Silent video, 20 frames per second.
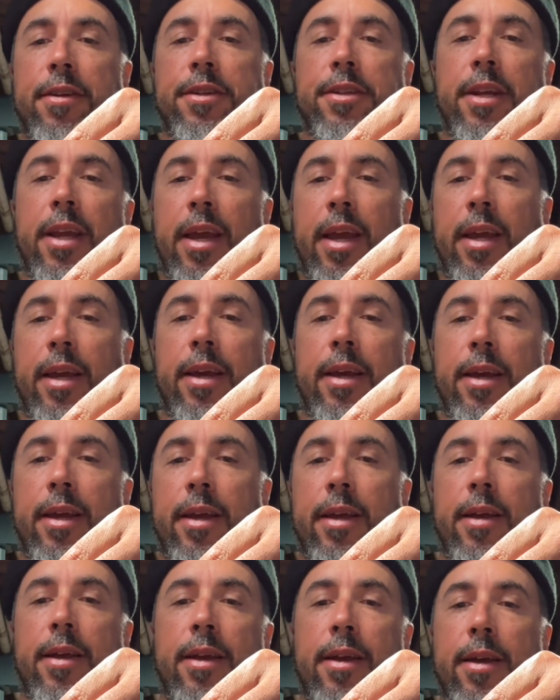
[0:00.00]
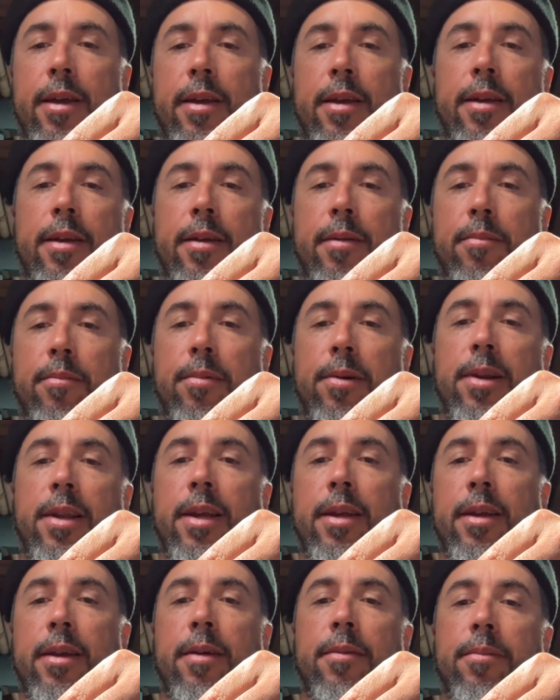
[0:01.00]
shank,
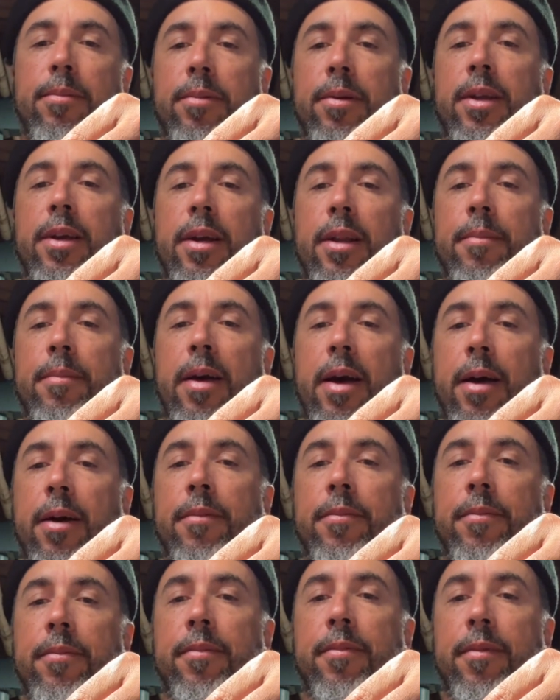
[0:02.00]
pretty good amount,